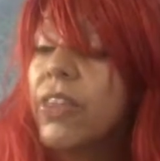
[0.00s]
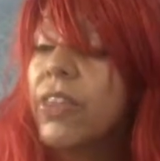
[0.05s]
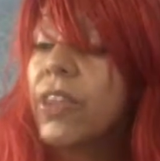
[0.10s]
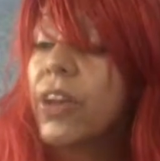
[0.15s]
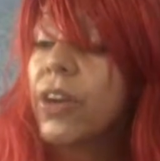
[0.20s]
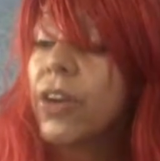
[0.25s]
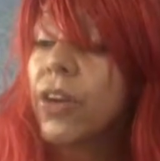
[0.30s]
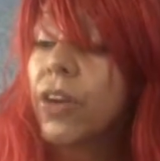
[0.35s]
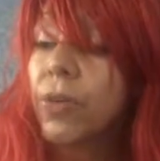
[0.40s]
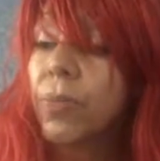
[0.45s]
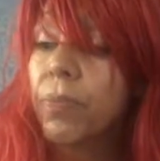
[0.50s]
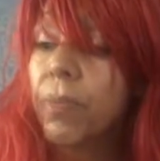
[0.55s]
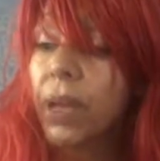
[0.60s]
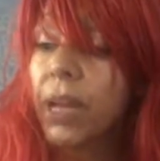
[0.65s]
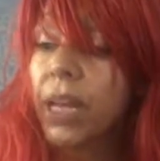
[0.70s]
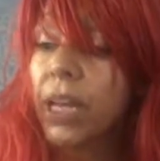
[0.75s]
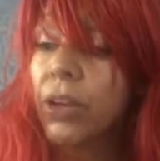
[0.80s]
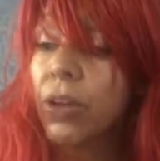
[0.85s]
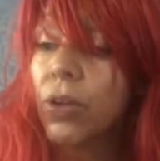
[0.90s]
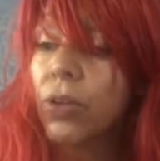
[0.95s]
There are
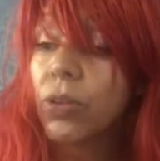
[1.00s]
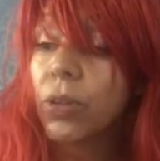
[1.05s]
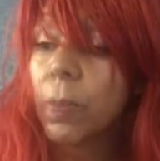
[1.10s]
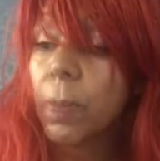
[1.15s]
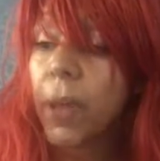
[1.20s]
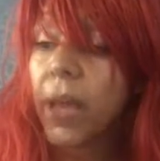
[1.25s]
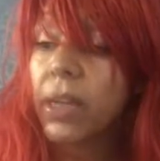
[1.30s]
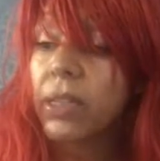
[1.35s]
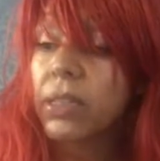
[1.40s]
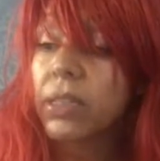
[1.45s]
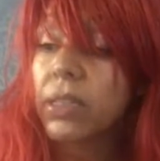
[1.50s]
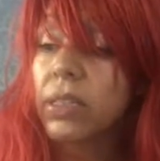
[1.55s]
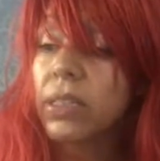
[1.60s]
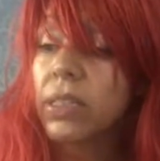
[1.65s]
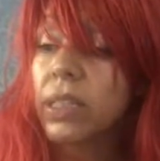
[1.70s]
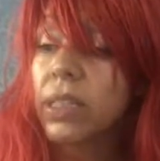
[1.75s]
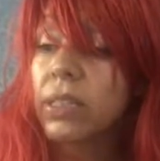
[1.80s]
many codependents,